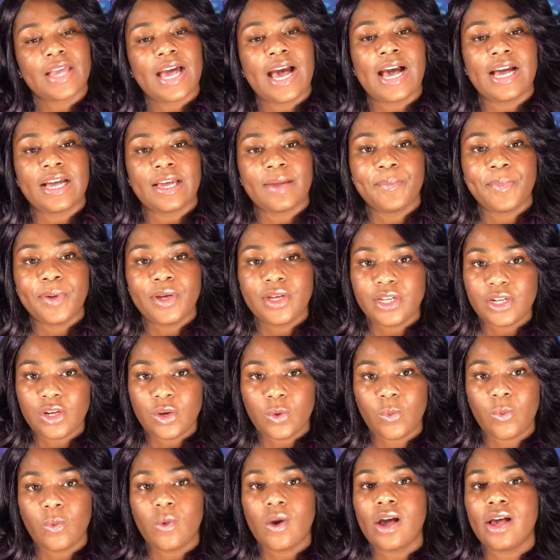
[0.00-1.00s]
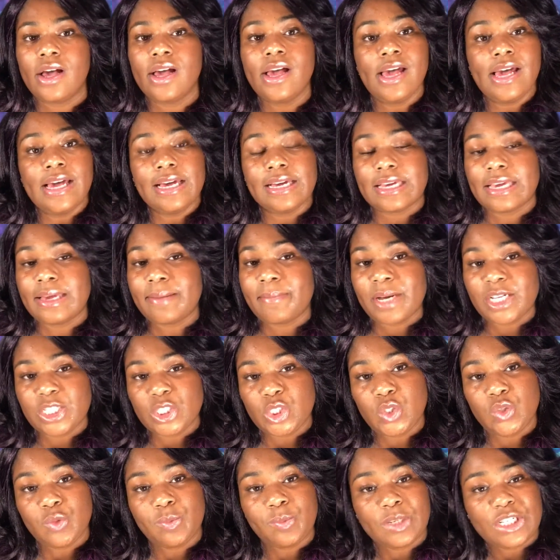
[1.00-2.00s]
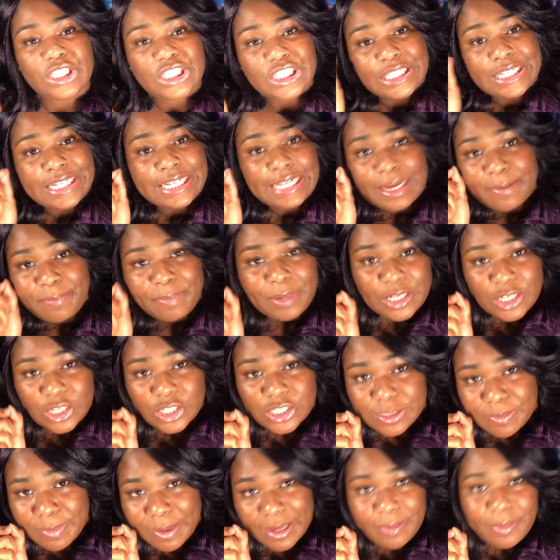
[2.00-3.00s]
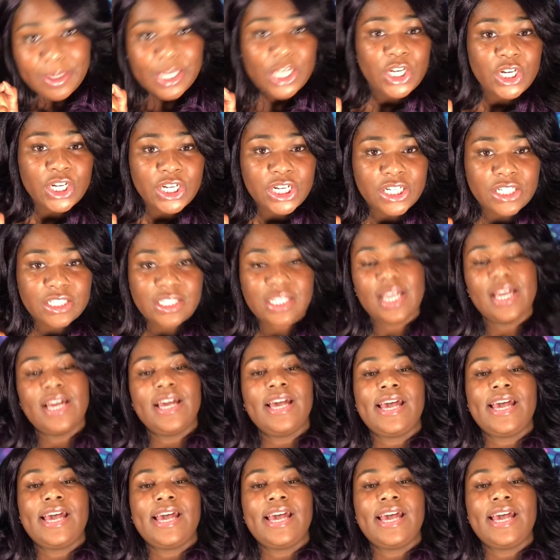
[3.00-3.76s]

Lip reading: I can put it on, get my toothbrush, get up in those baby hairs,